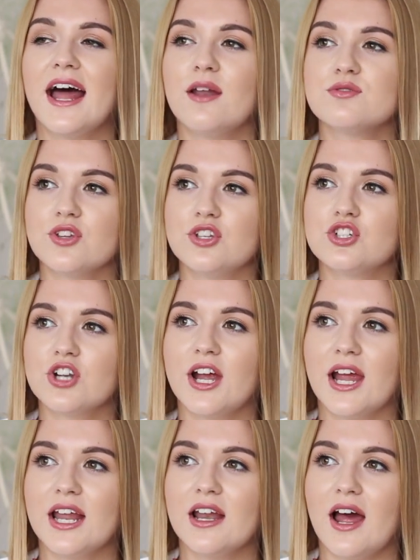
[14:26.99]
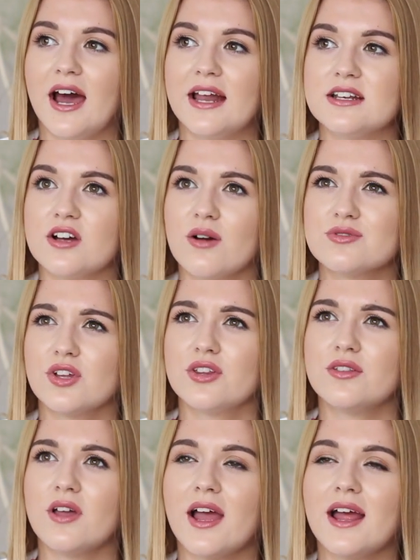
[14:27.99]
and I was on the train, and
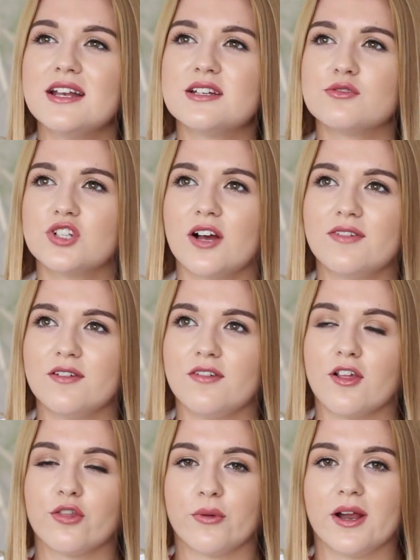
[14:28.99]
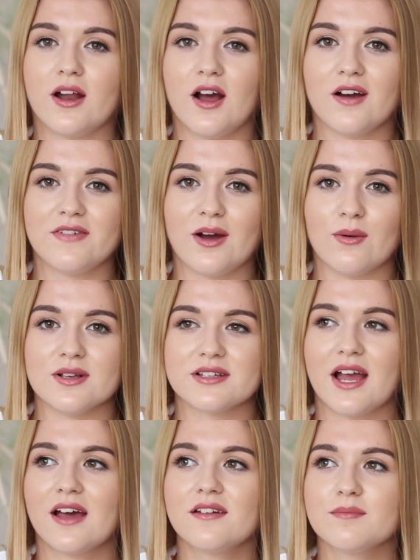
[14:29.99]
I ended up traveling for like 3.5 hours.
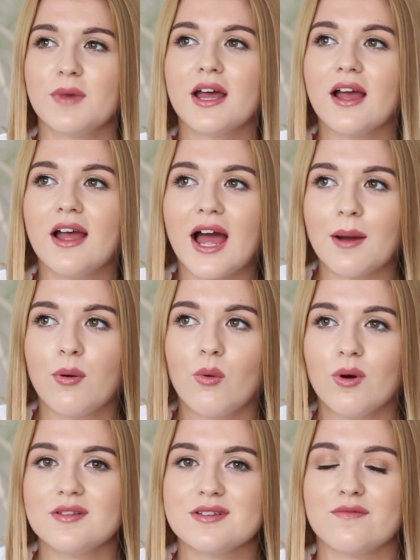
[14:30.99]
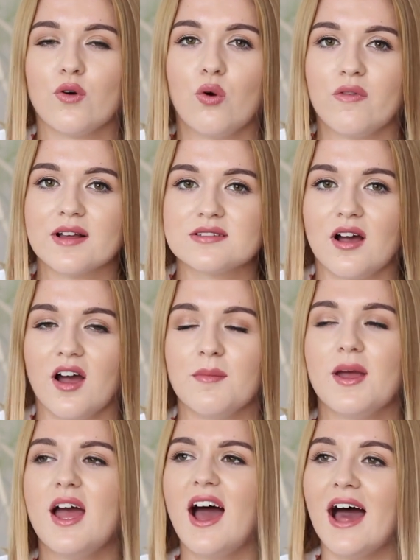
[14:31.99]
I had my Apple ones in for all that
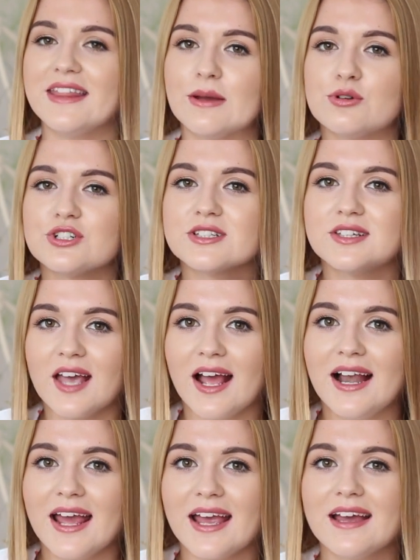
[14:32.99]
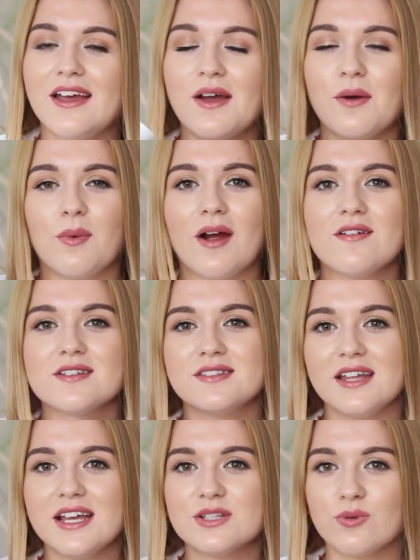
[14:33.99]
time, and they were just killing, whereas
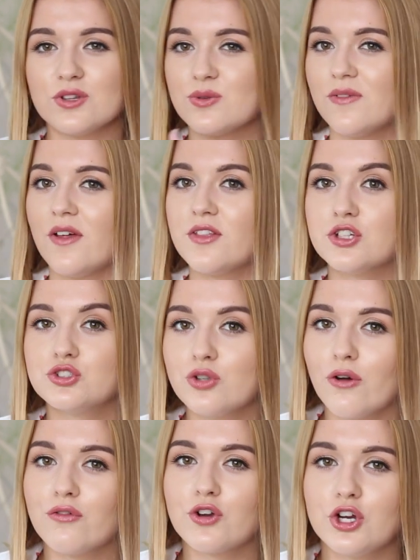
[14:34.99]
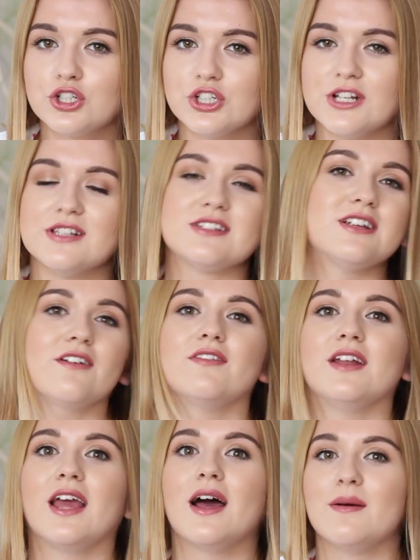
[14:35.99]
these ones with like the soft cushions
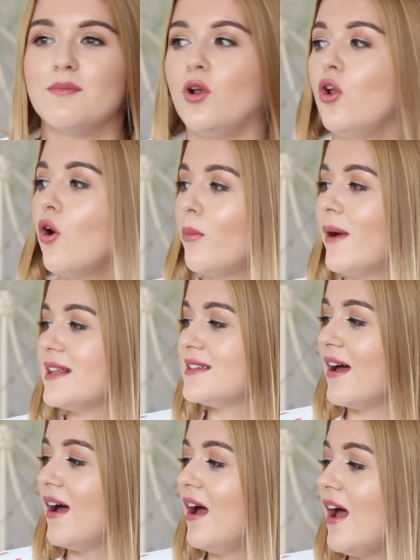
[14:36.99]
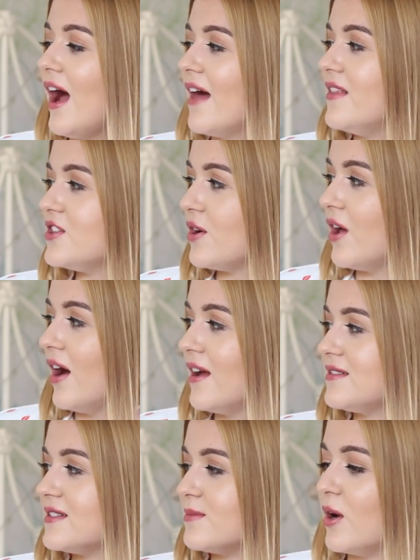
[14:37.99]
definitely are a lot better, and they don't
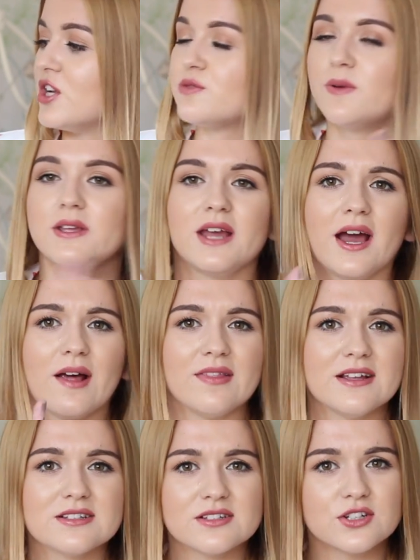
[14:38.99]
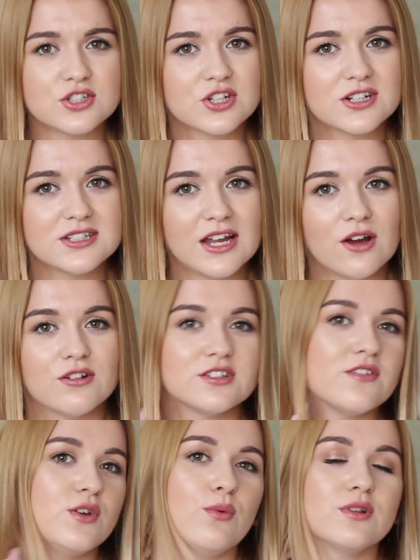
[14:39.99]
hurt as much. But yeah, these are such a good deal,
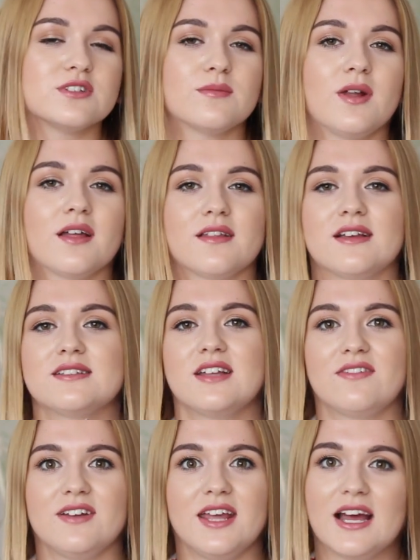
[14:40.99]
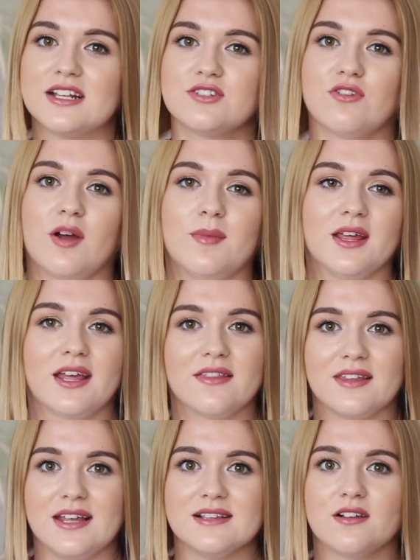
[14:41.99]
so if you want some like this, definitely head to Ryman and
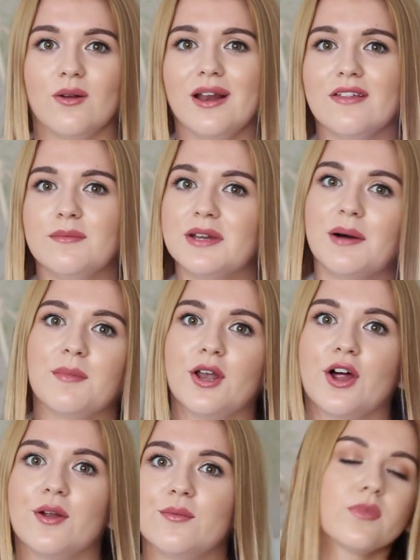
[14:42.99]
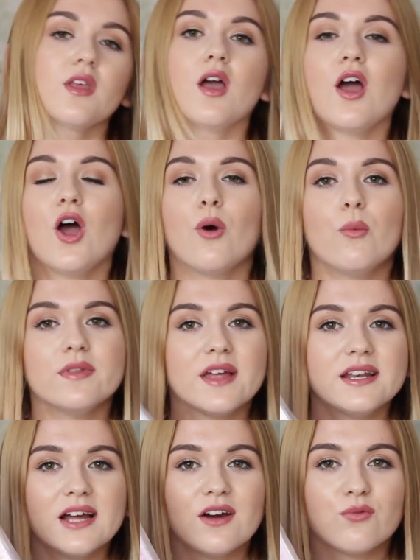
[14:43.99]
get these. I'll leave them down below. We
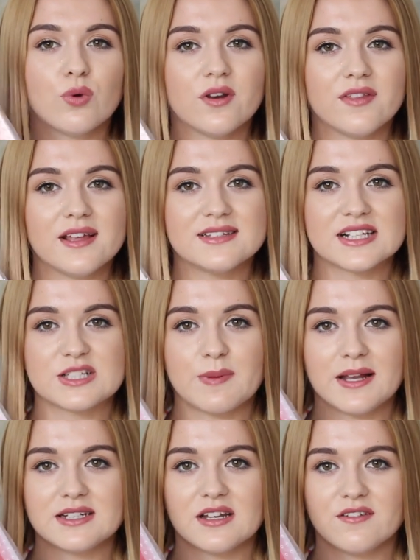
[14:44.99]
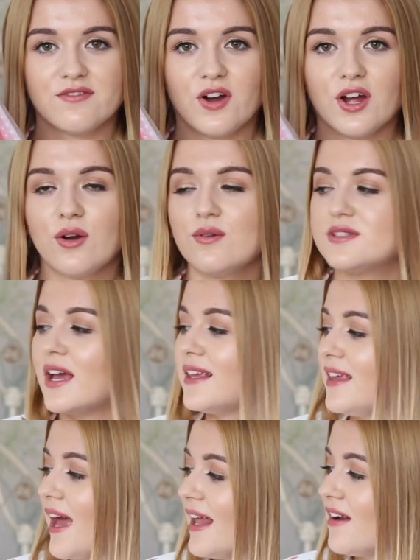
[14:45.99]
then have one of these expanding files.
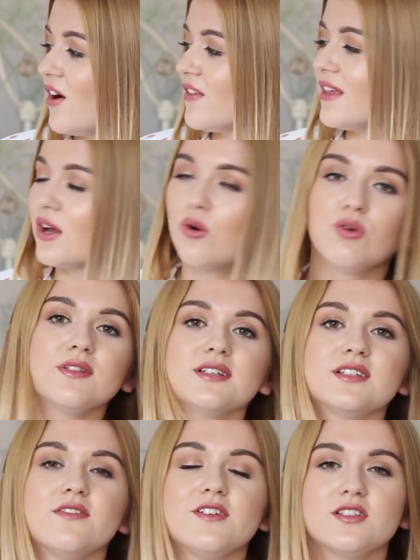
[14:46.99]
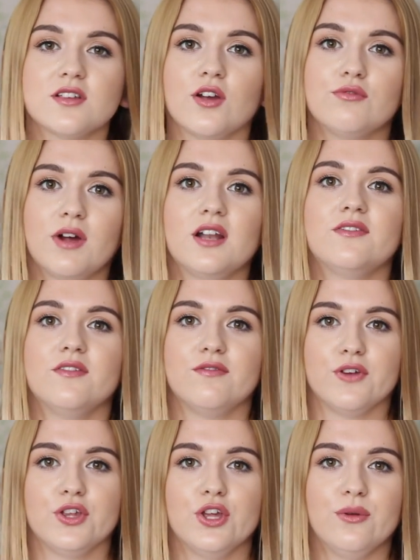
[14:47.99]
Again, I think all this stuff is so relevant
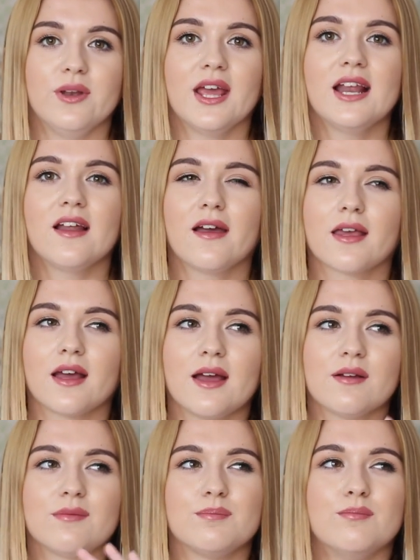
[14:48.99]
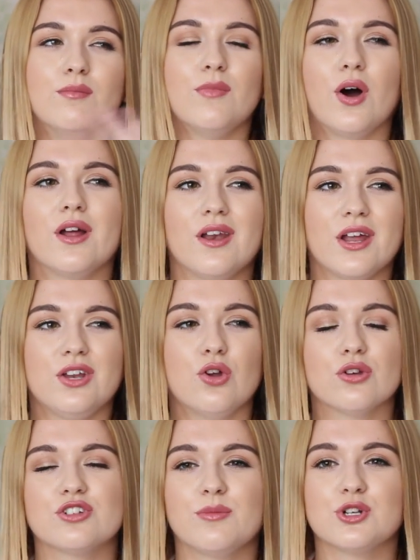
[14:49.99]
for uni, like
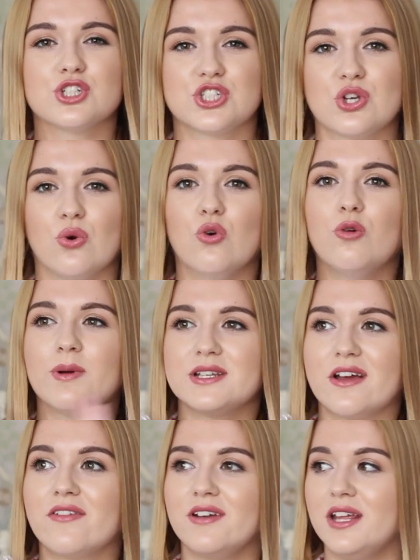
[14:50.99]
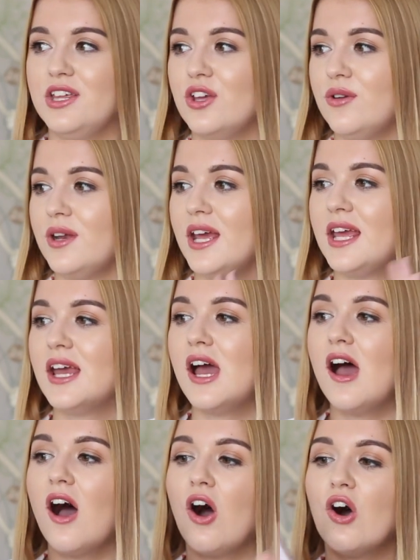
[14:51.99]
not so much school, but definitely uni.
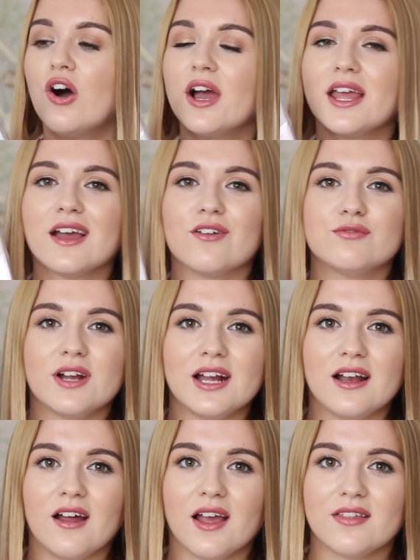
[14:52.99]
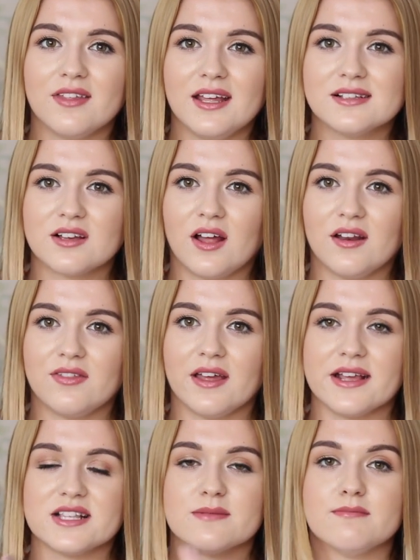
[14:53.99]
I really like these kind of
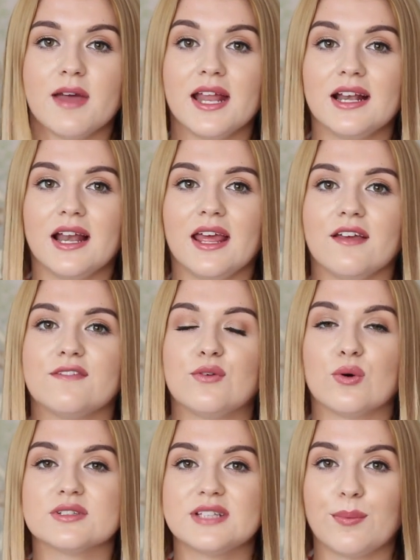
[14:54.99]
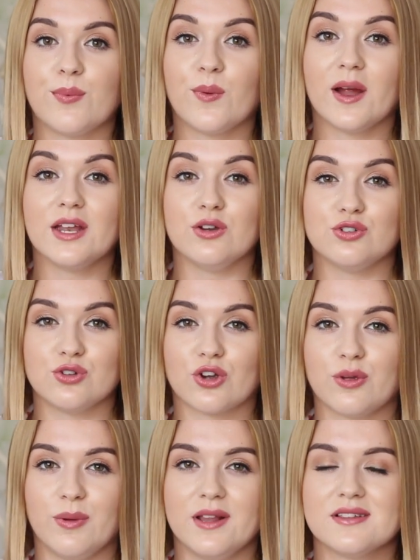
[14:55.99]
things, mainly for separating your
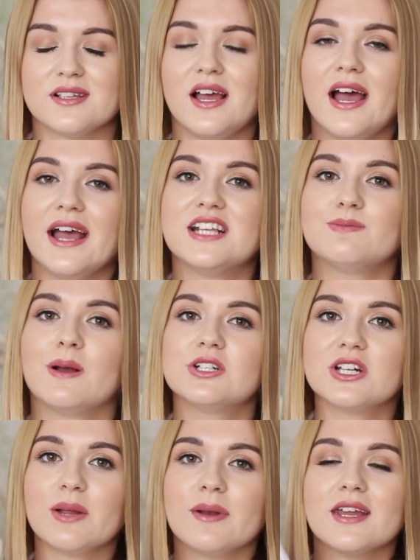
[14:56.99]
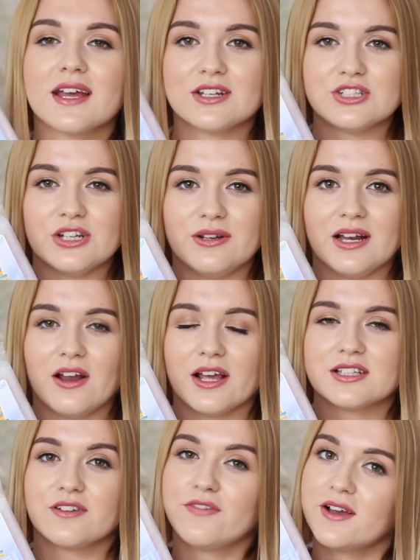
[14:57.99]
documents, especially when you get to uni,
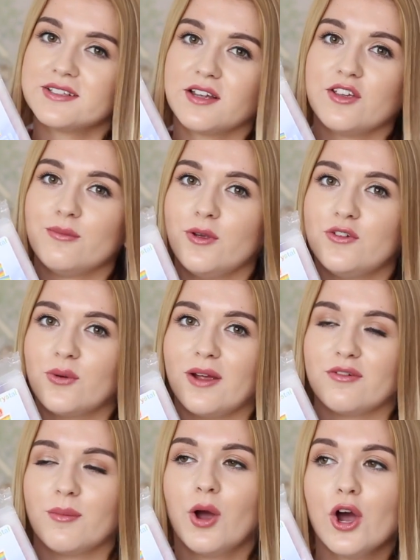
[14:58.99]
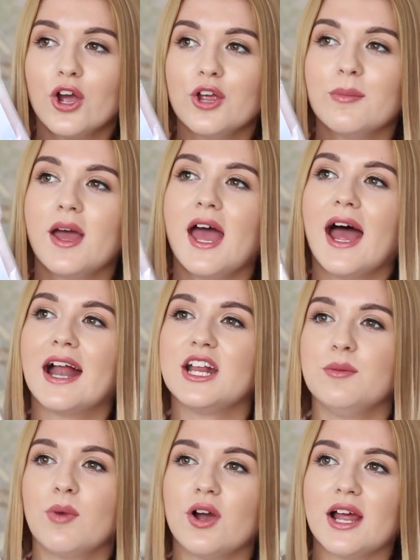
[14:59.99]
like it's the first time you've moved away from home,
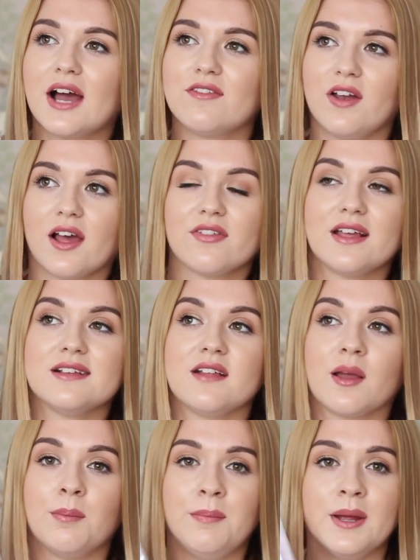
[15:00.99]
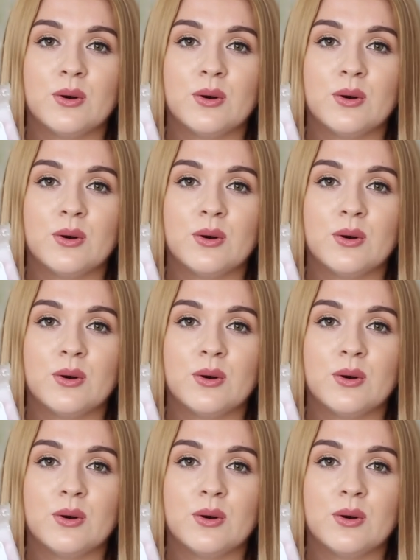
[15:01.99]
and you might have like things like